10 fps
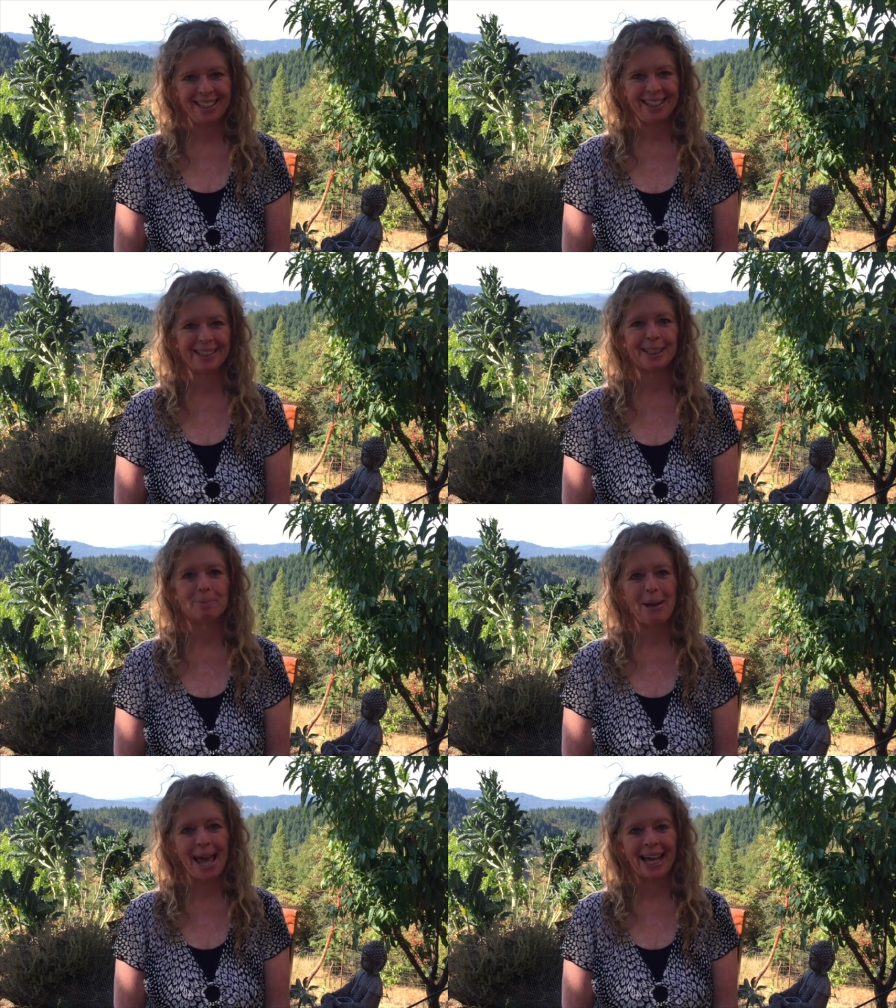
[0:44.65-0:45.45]
is
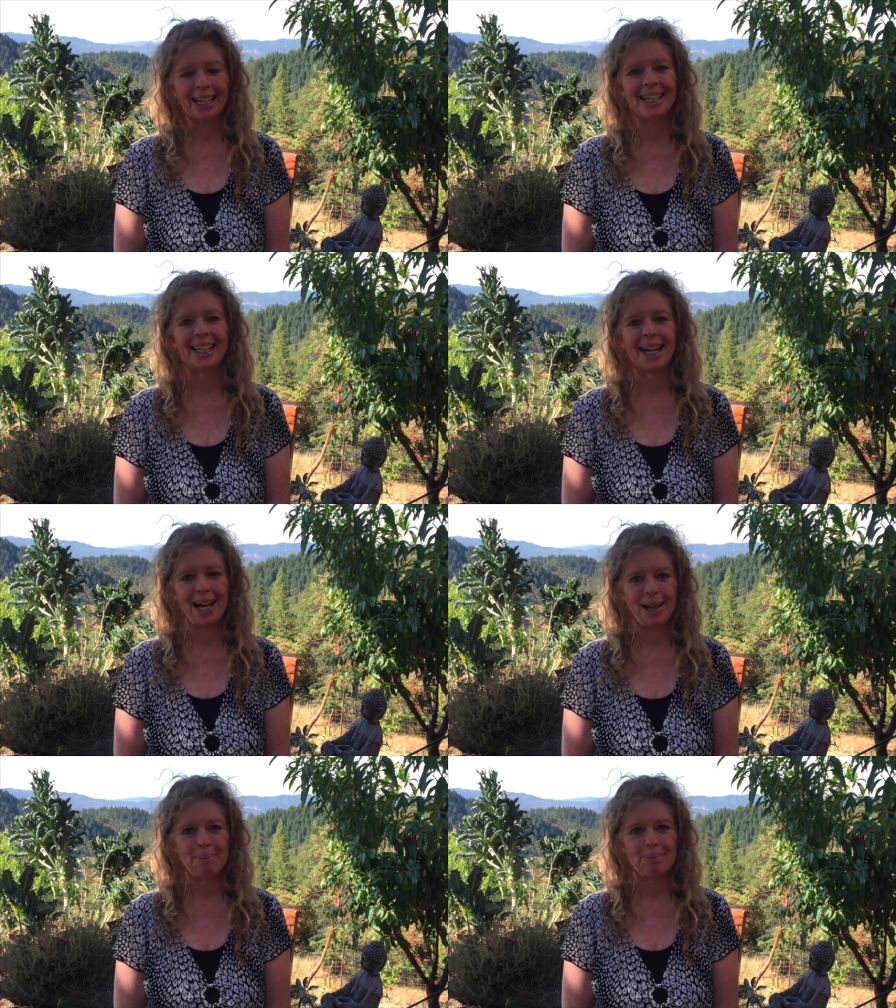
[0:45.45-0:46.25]
backing
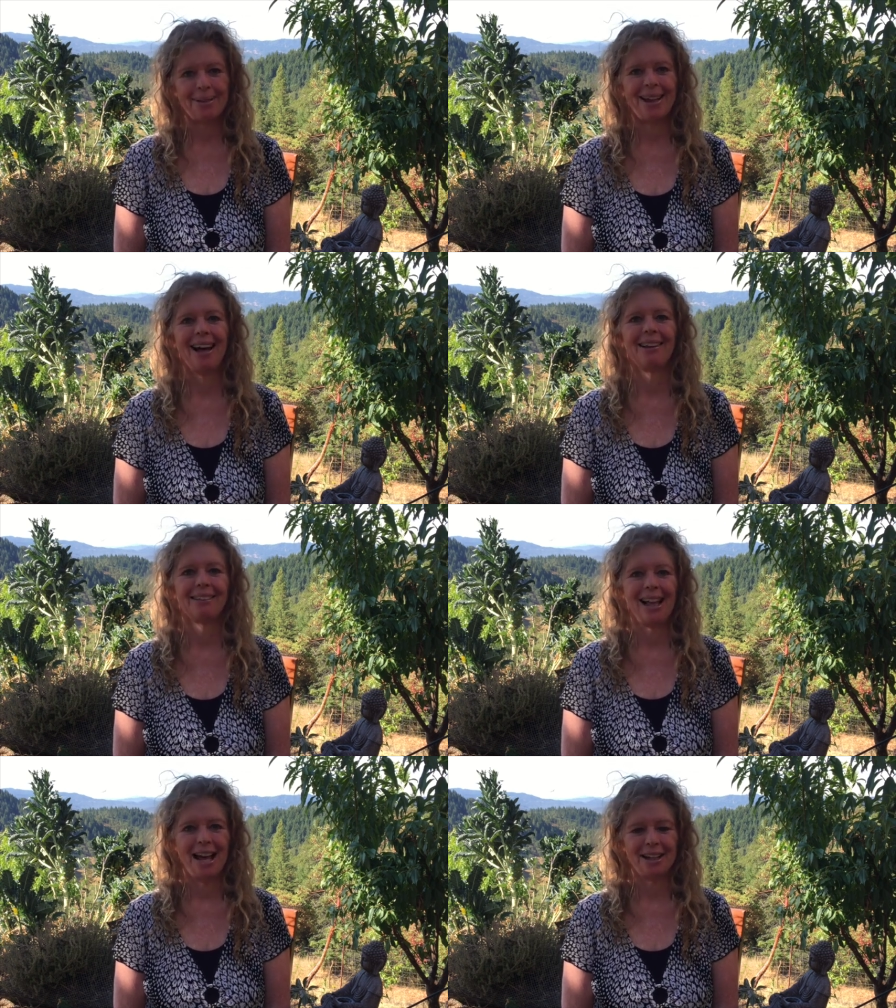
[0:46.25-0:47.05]
up a
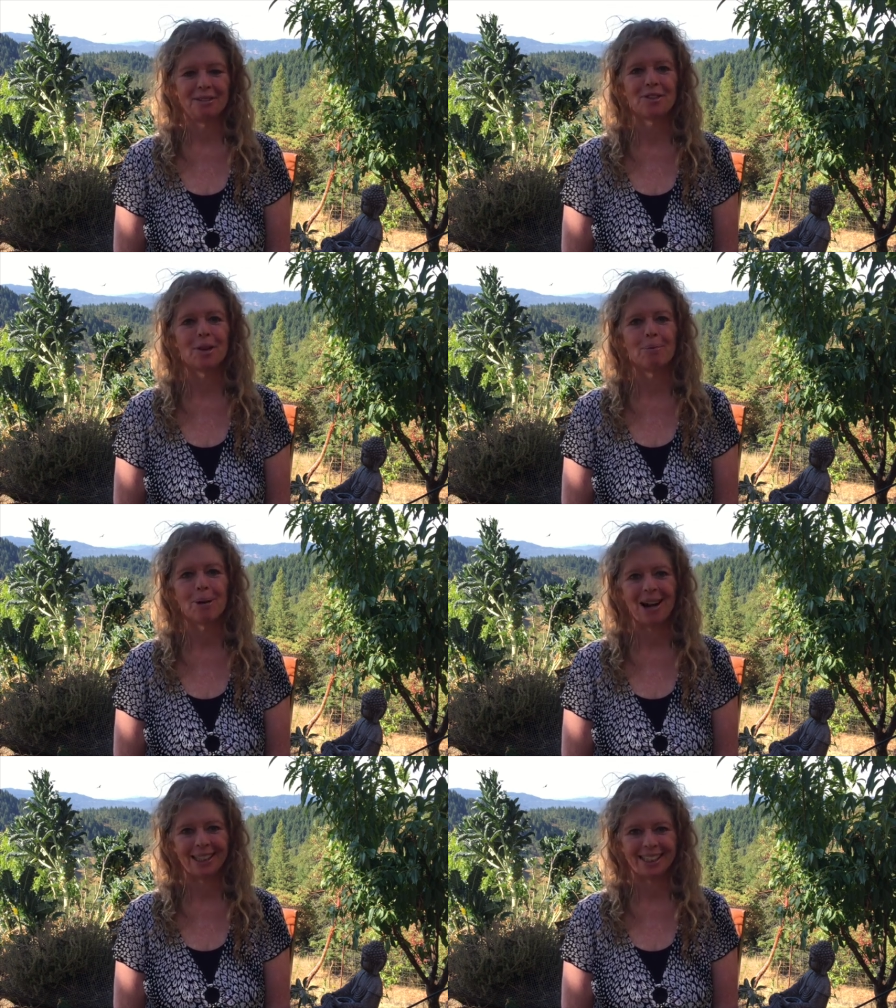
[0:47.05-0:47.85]
lot of the
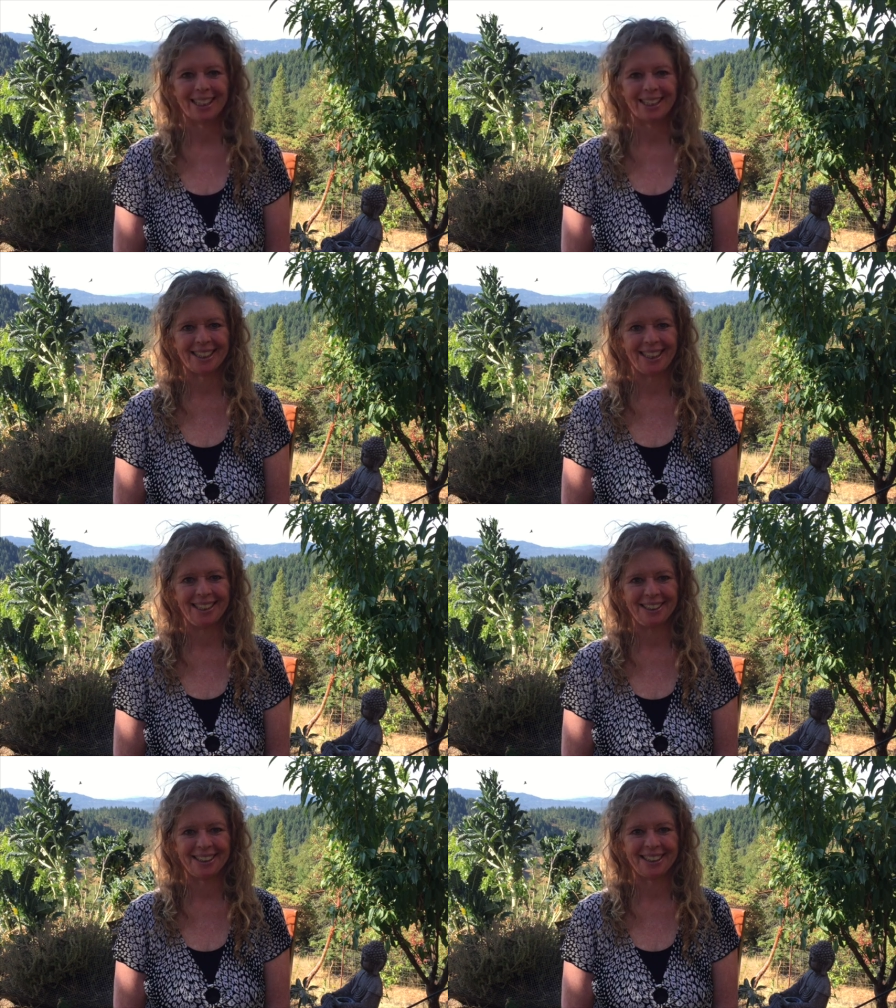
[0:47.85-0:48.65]

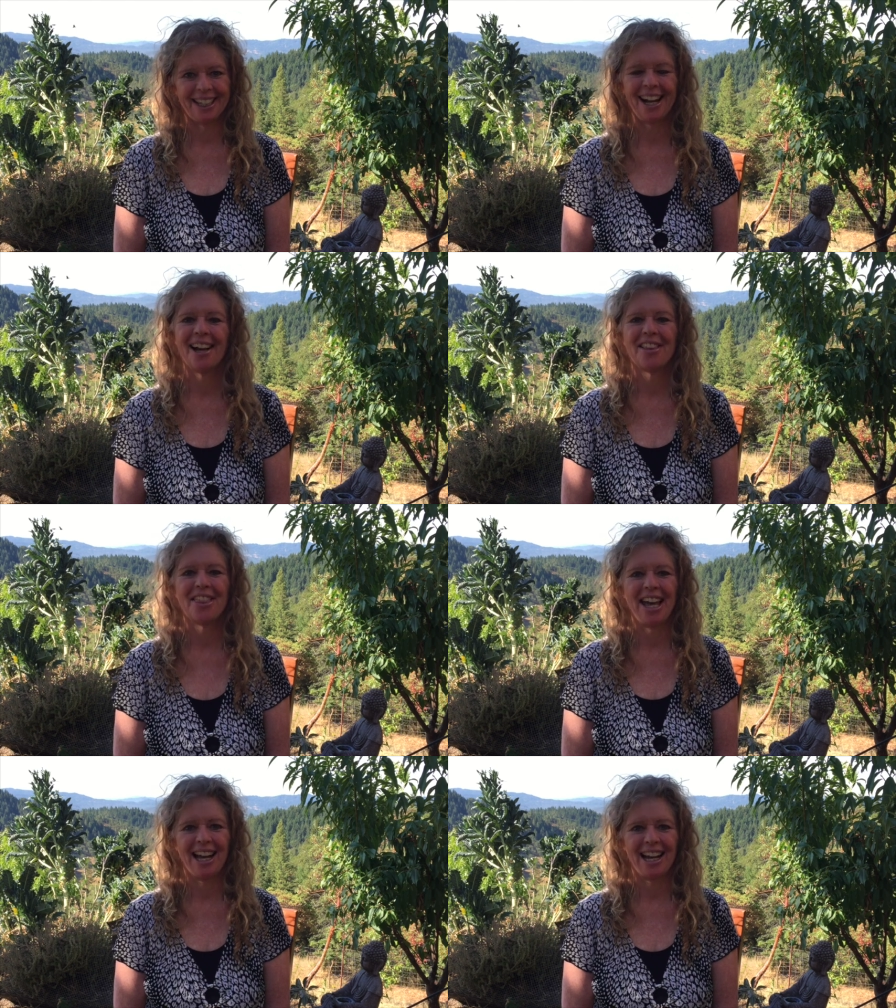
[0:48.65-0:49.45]
processes
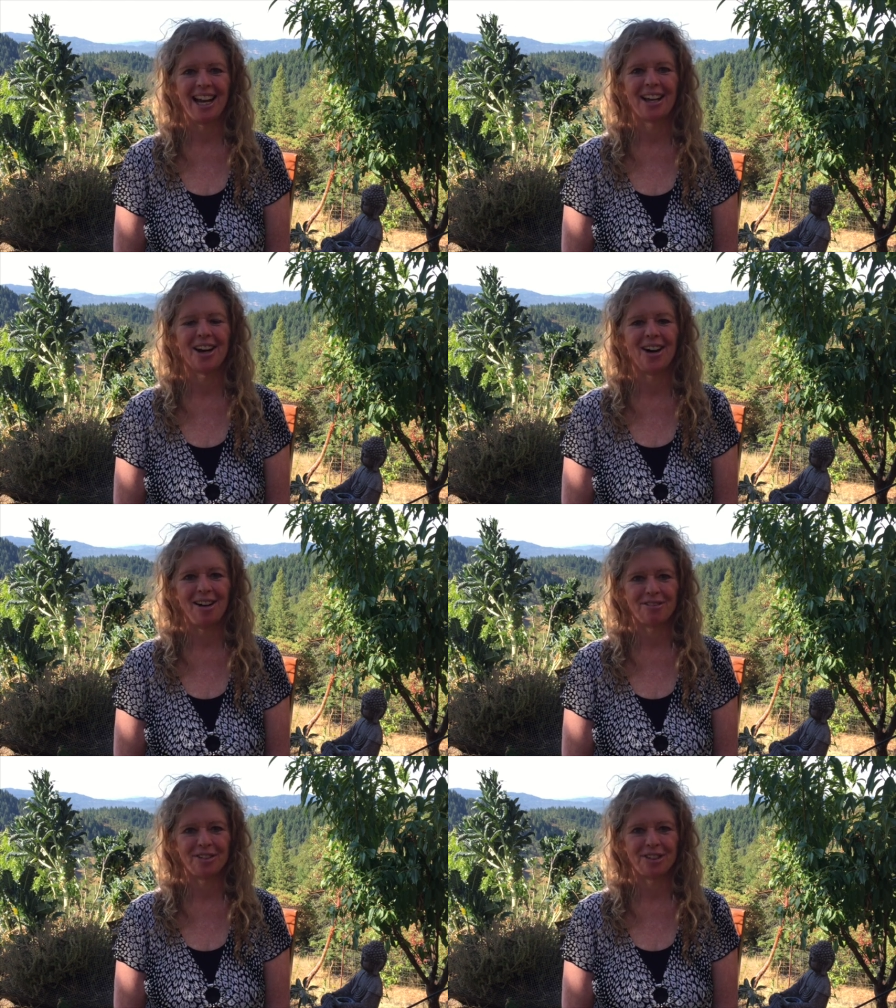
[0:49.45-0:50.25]
that I
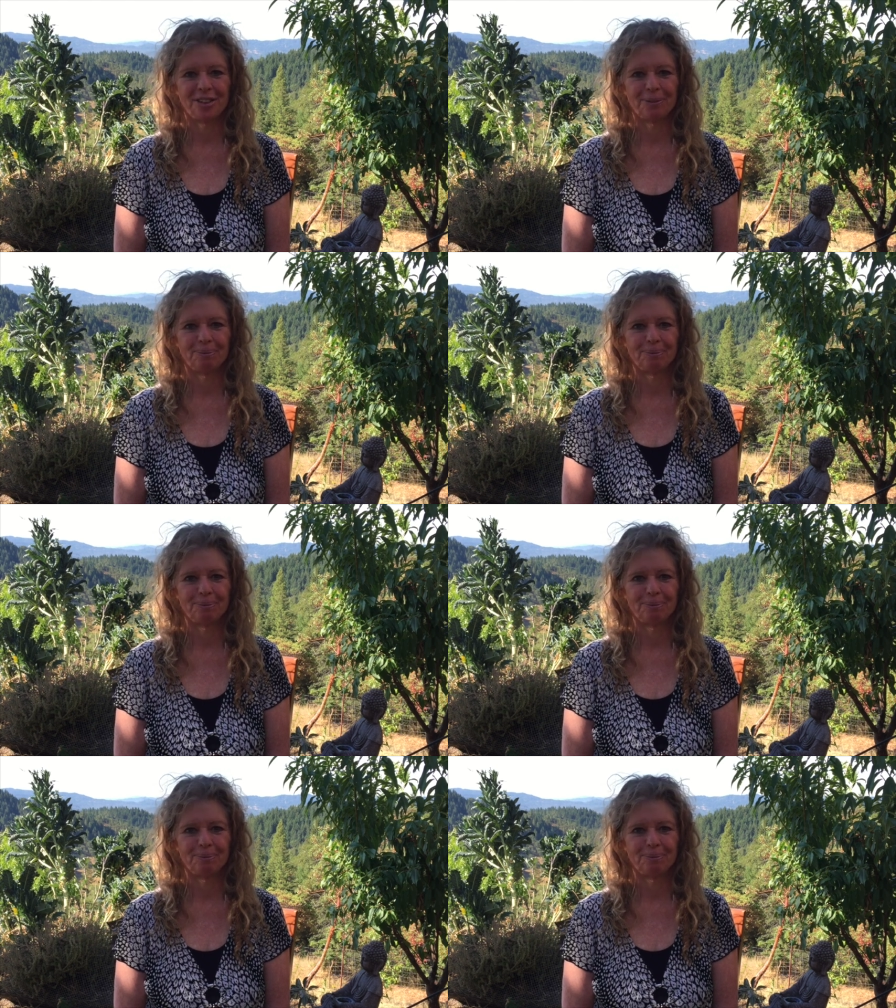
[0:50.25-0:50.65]
offer.